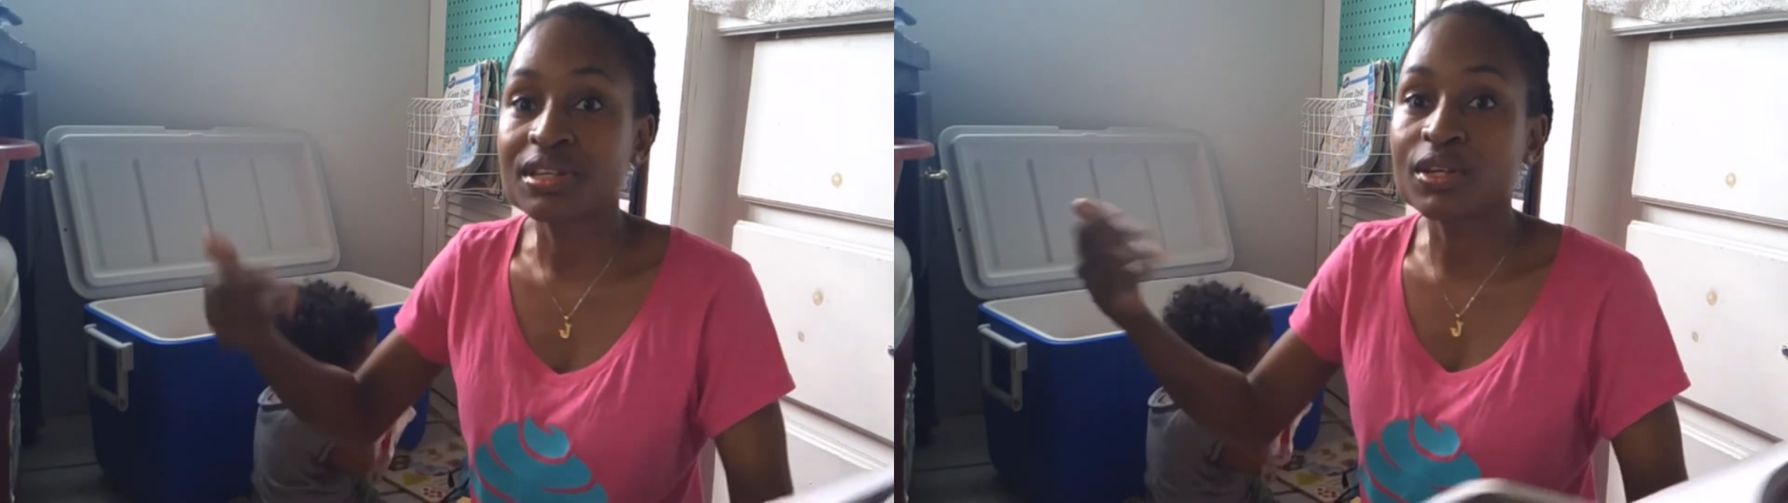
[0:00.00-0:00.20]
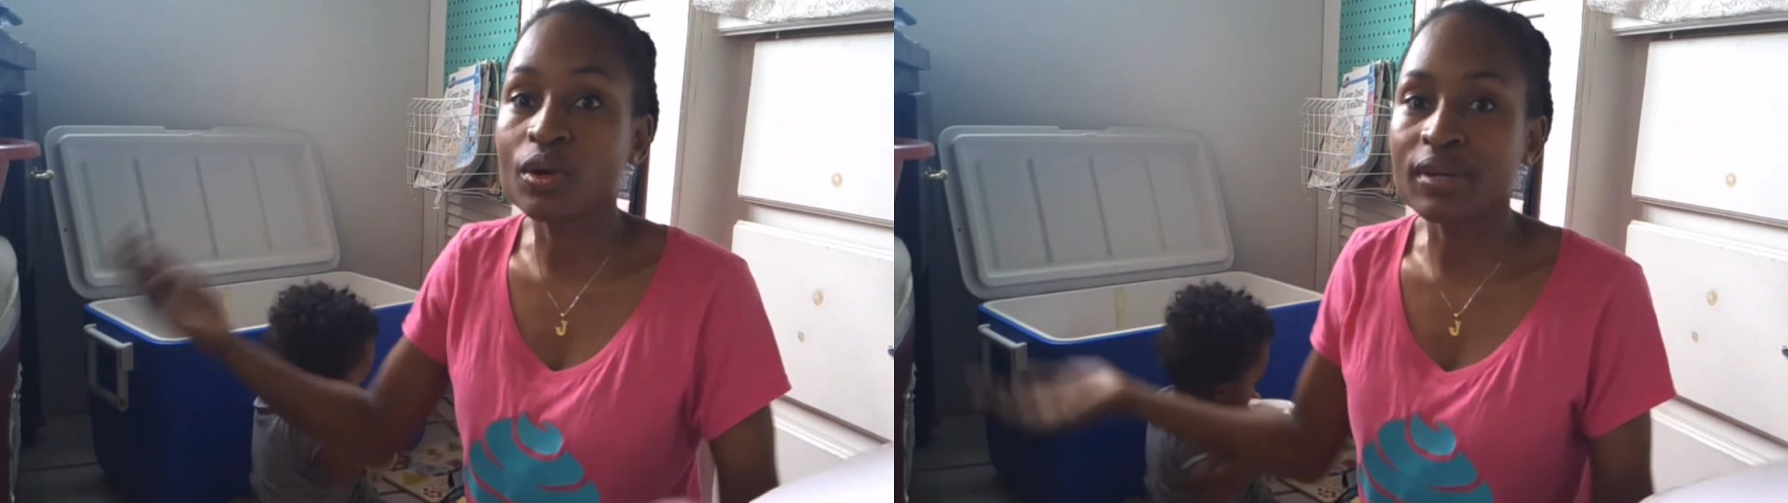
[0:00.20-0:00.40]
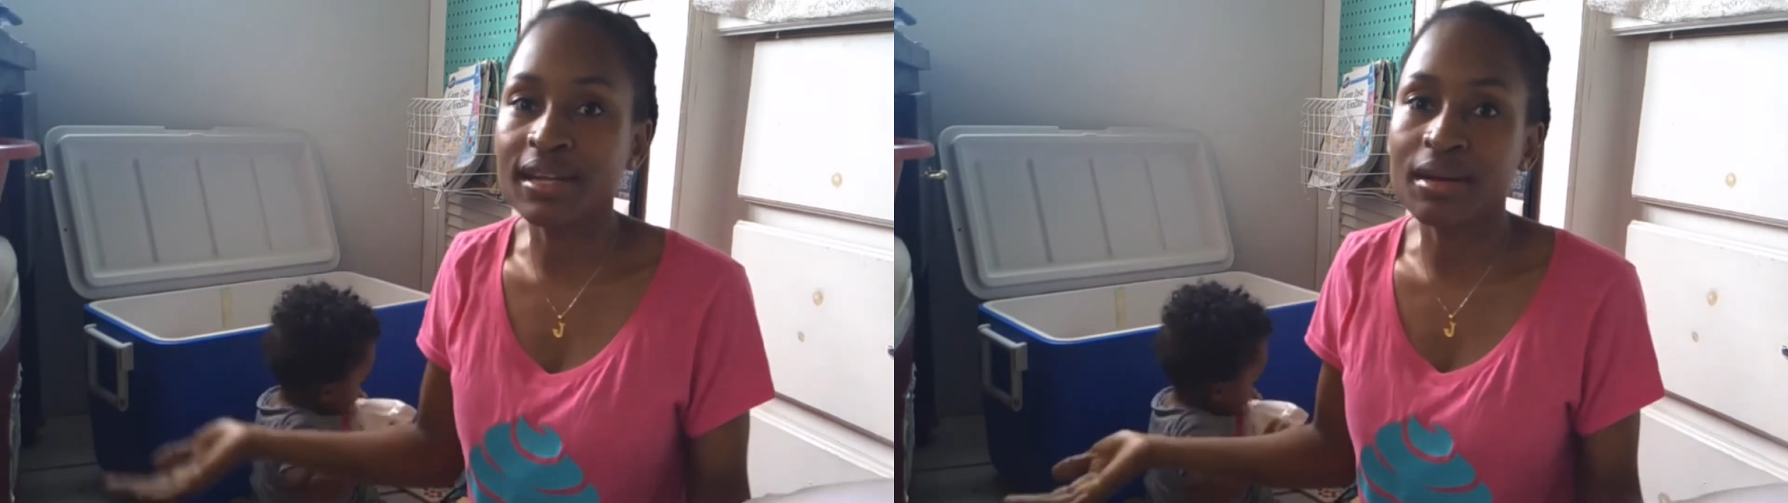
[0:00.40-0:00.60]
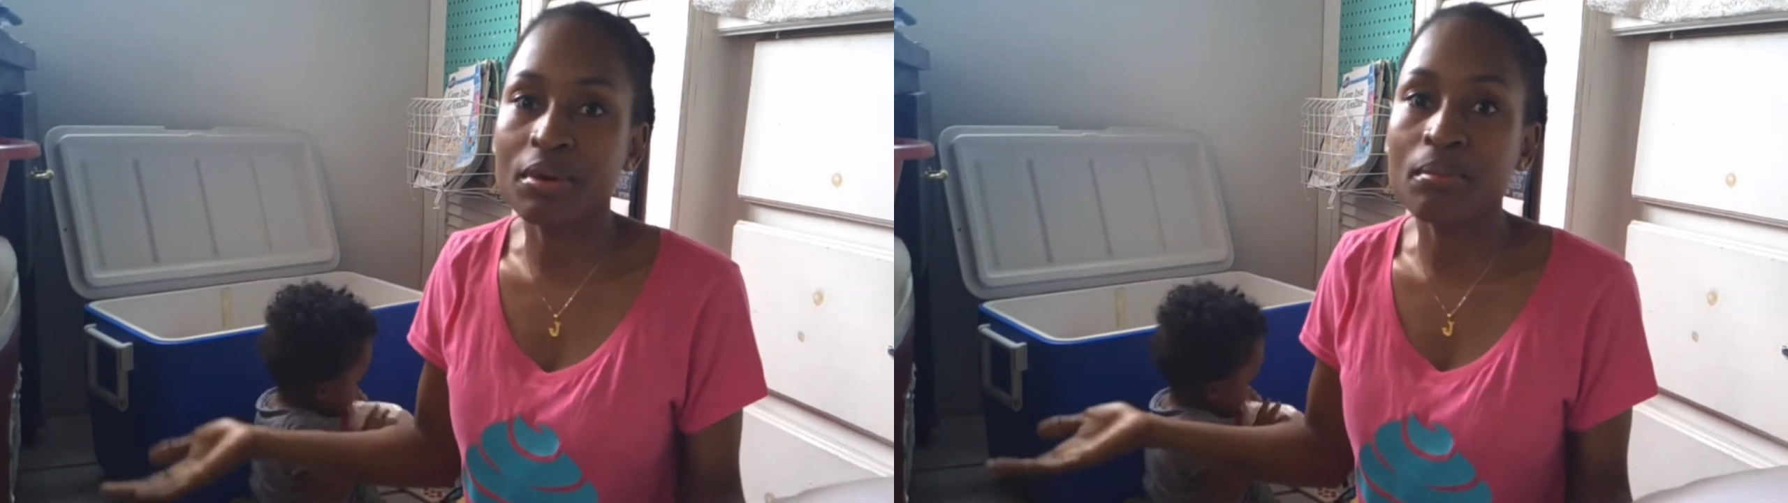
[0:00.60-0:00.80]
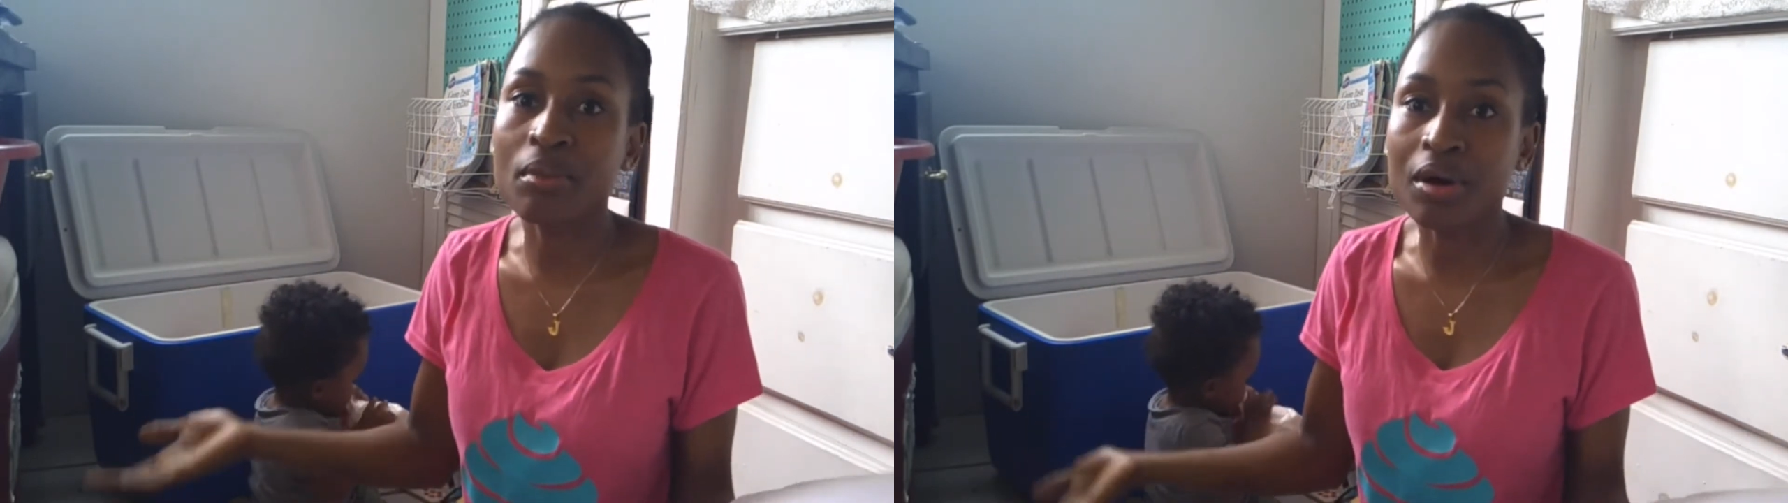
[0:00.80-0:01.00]
now that I'm
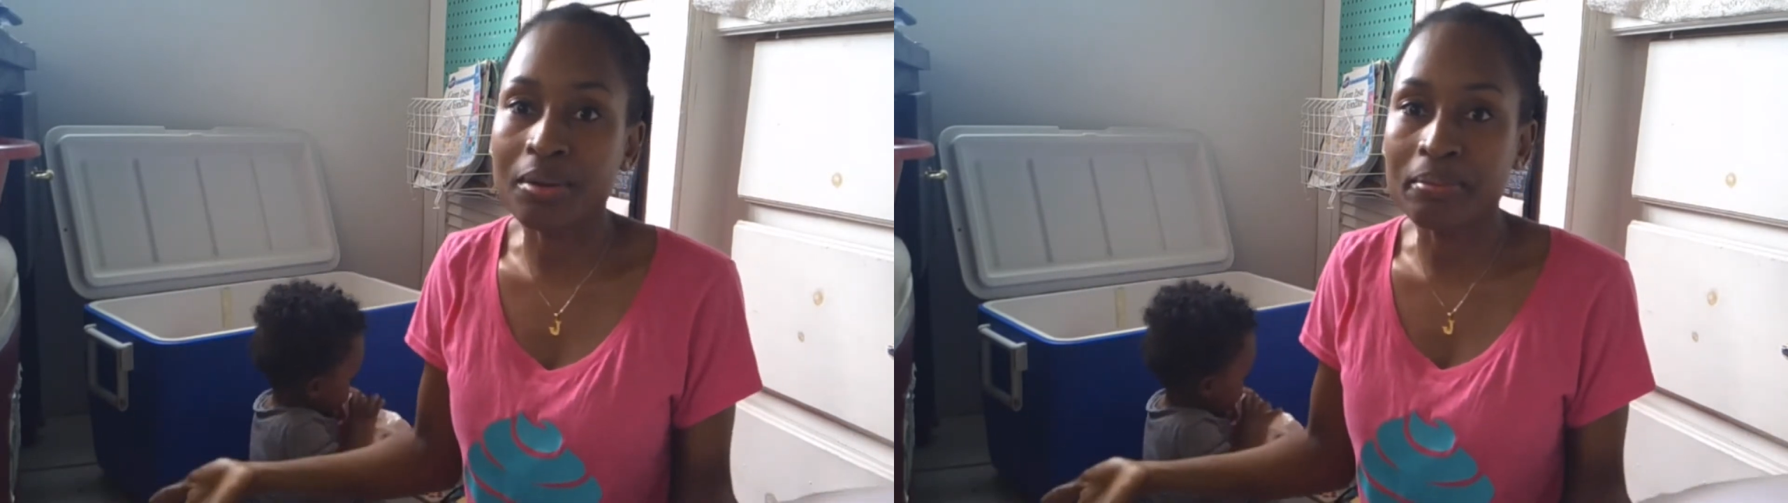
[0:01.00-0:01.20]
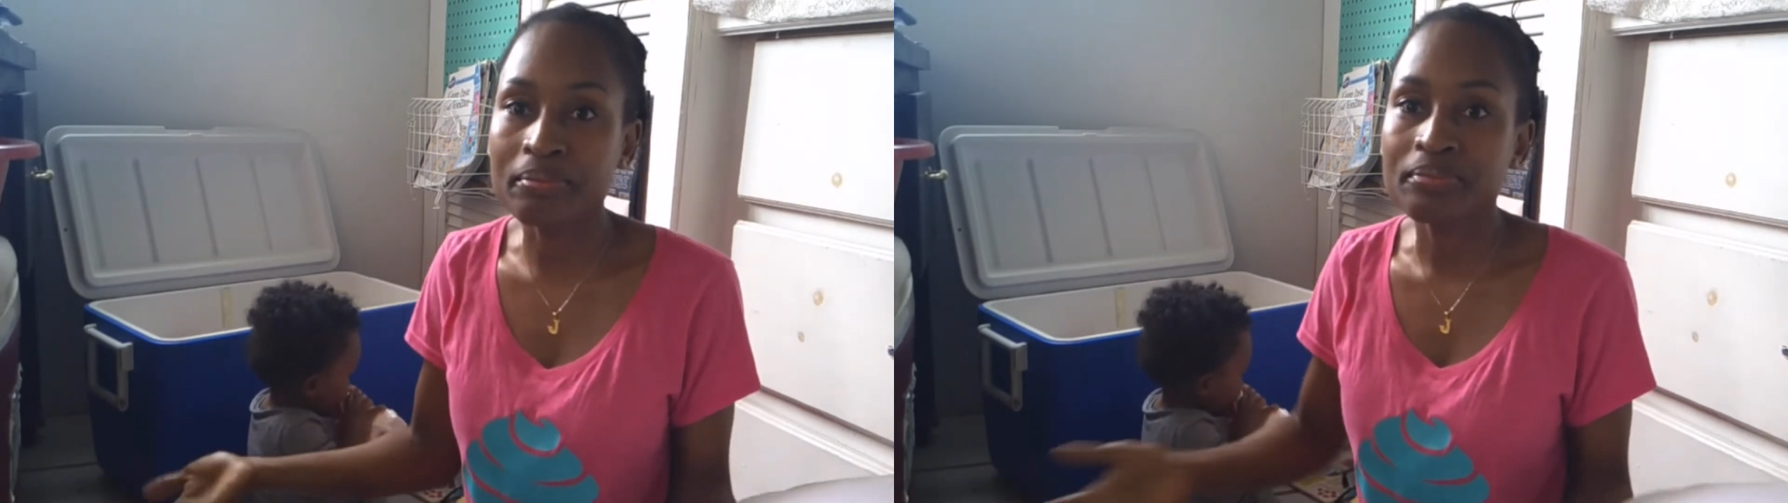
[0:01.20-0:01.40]
a mom.